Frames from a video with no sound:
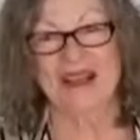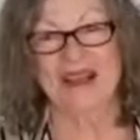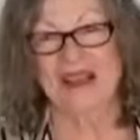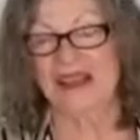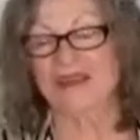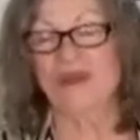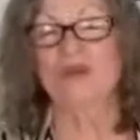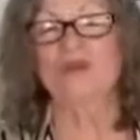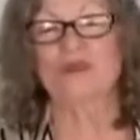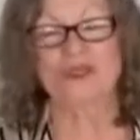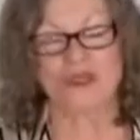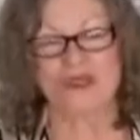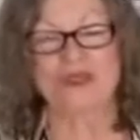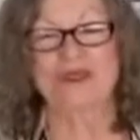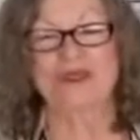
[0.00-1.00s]
I hope to
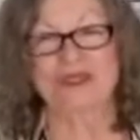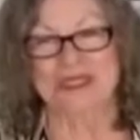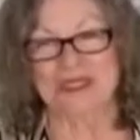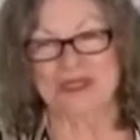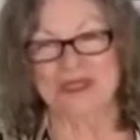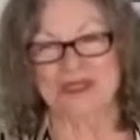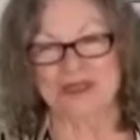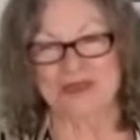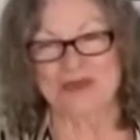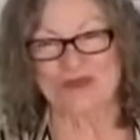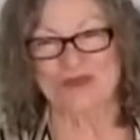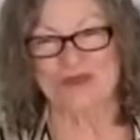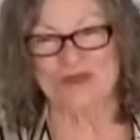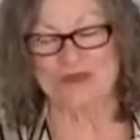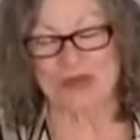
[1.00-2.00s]
talk to you again soon.
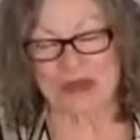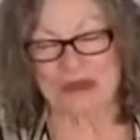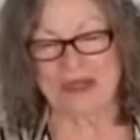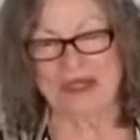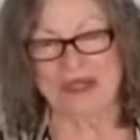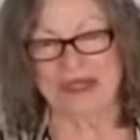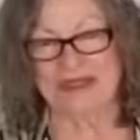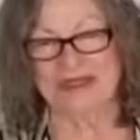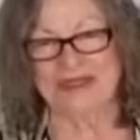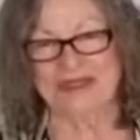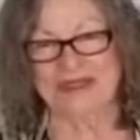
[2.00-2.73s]
Bye-bye now.